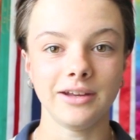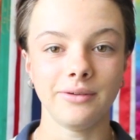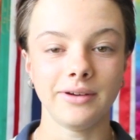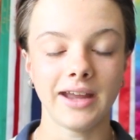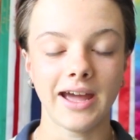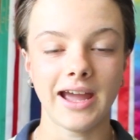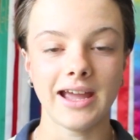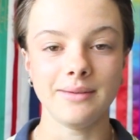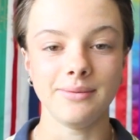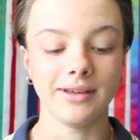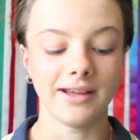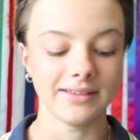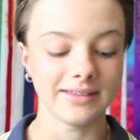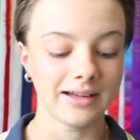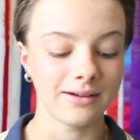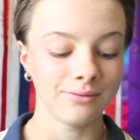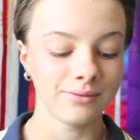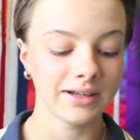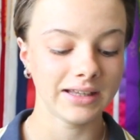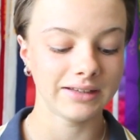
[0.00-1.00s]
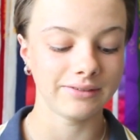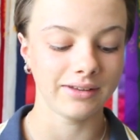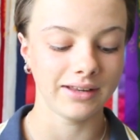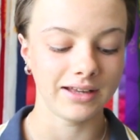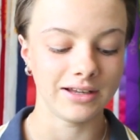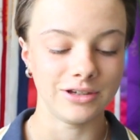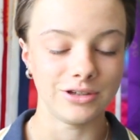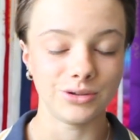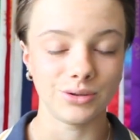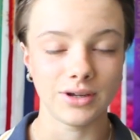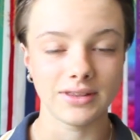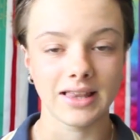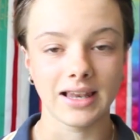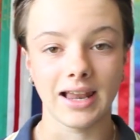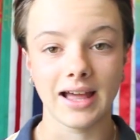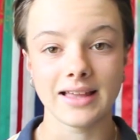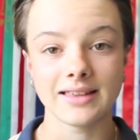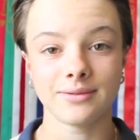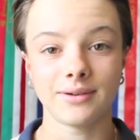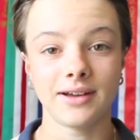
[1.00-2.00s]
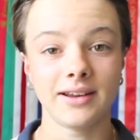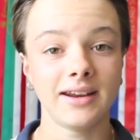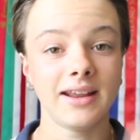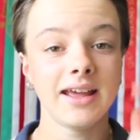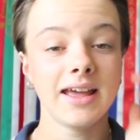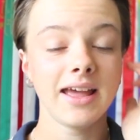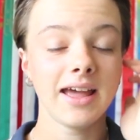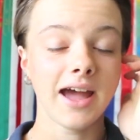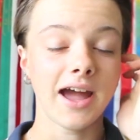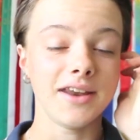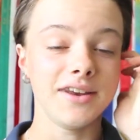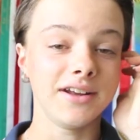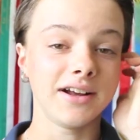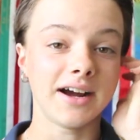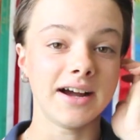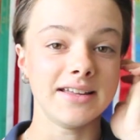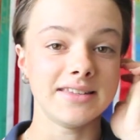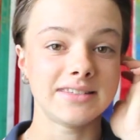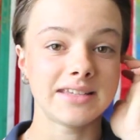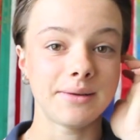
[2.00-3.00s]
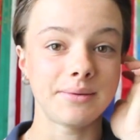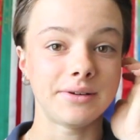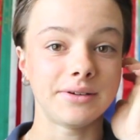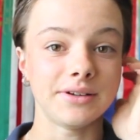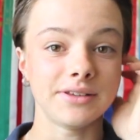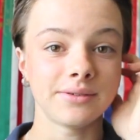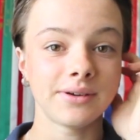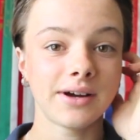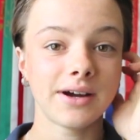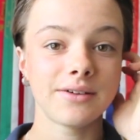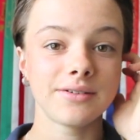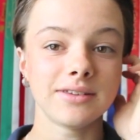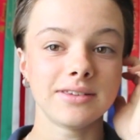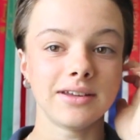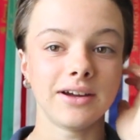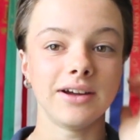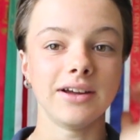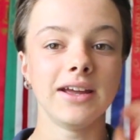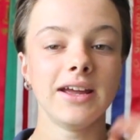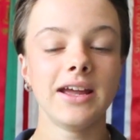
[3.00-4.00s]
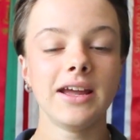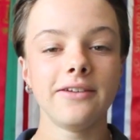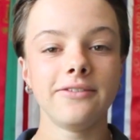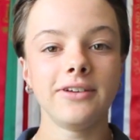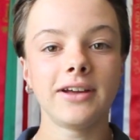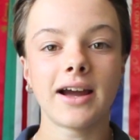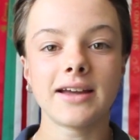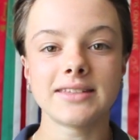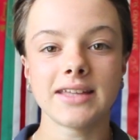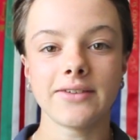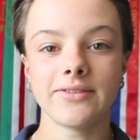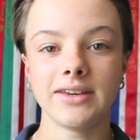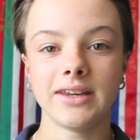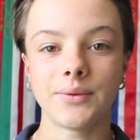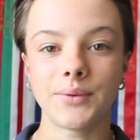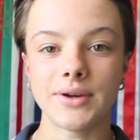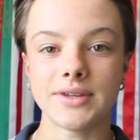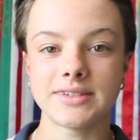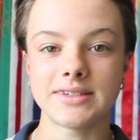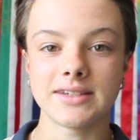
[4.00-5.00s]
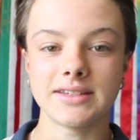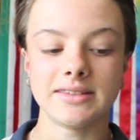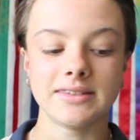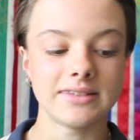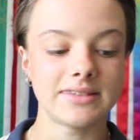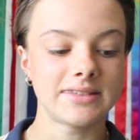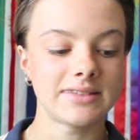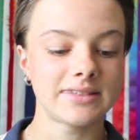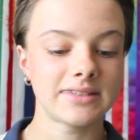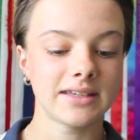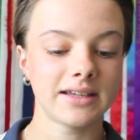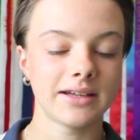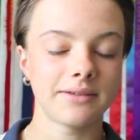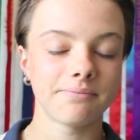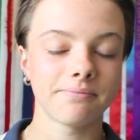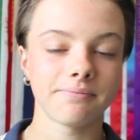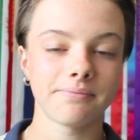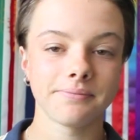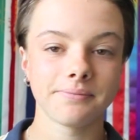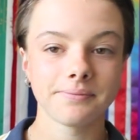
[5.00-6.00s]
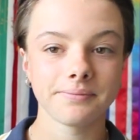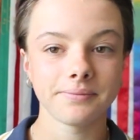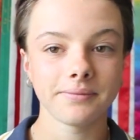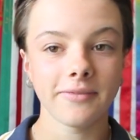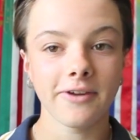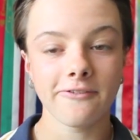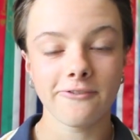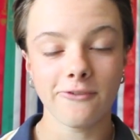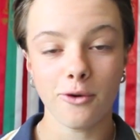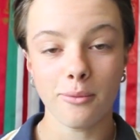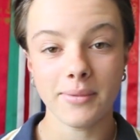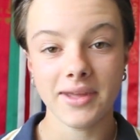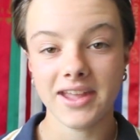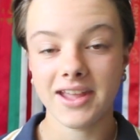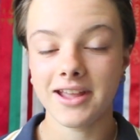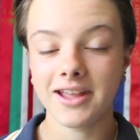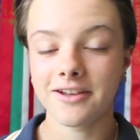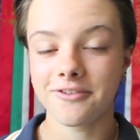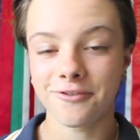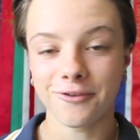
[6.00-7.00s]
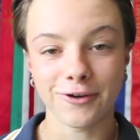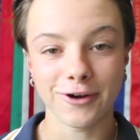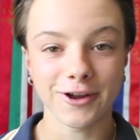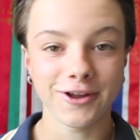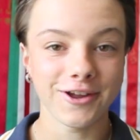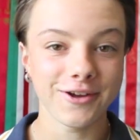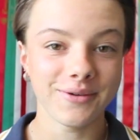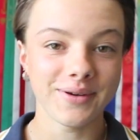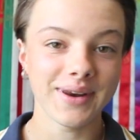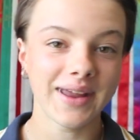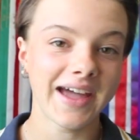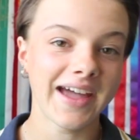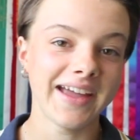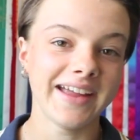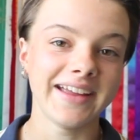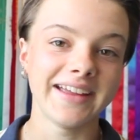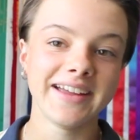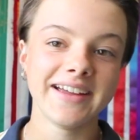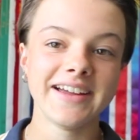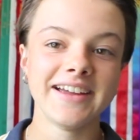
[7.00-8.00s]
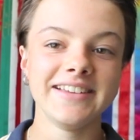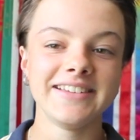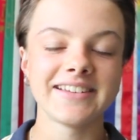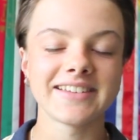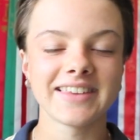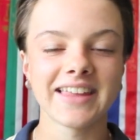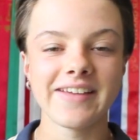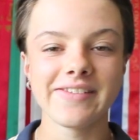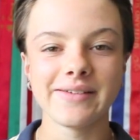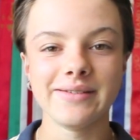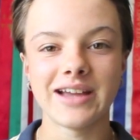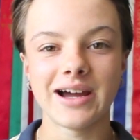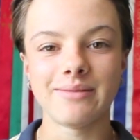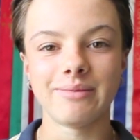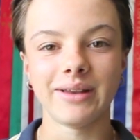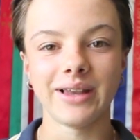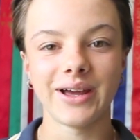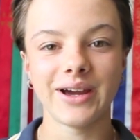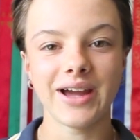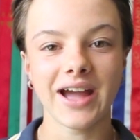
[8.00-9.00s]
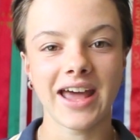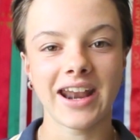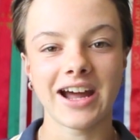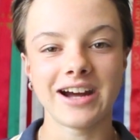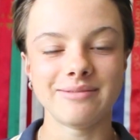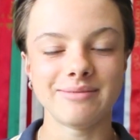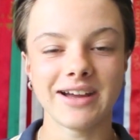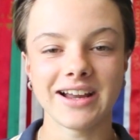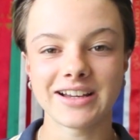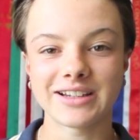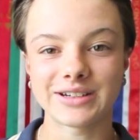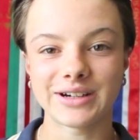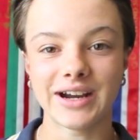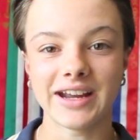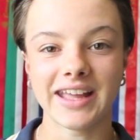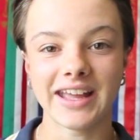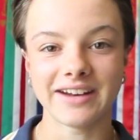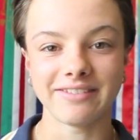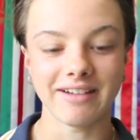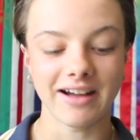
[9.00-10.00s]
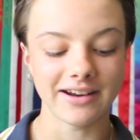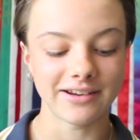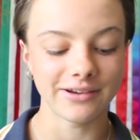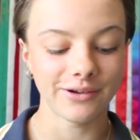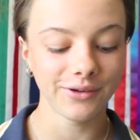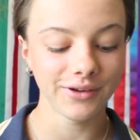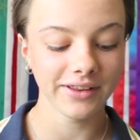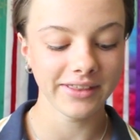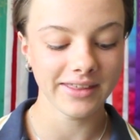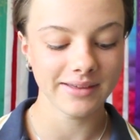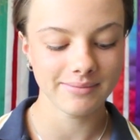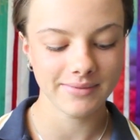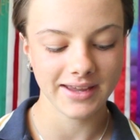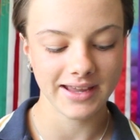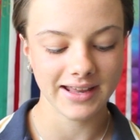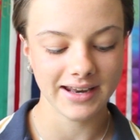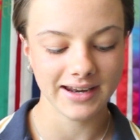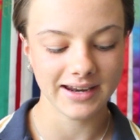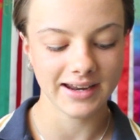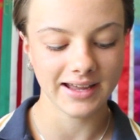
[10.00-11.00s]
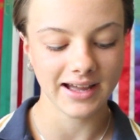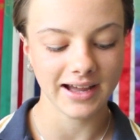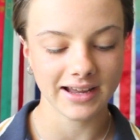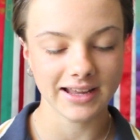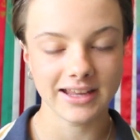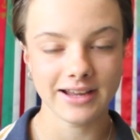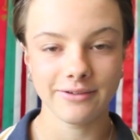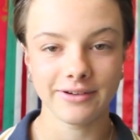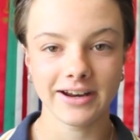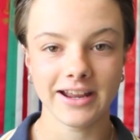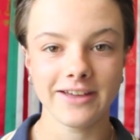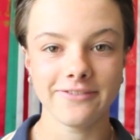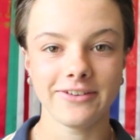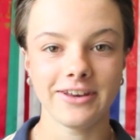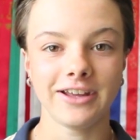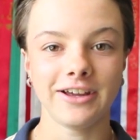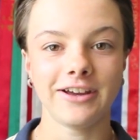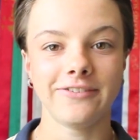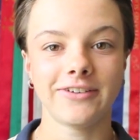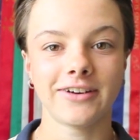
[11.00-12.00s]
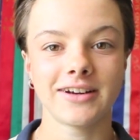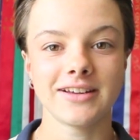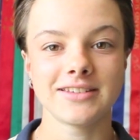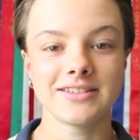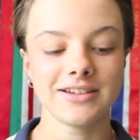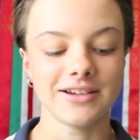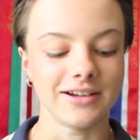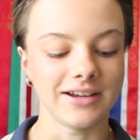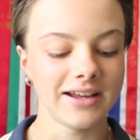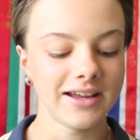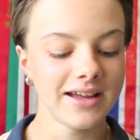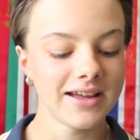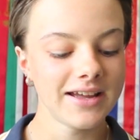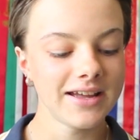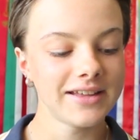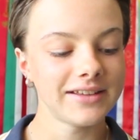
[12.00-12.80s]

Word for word: Q and A because I really really enjoyed the last one and you guys seem to as well. So if you guys have any questions for me for a Q and A, just leave them down below and I'll make sure I get around to all of them in a Q and A video very soon.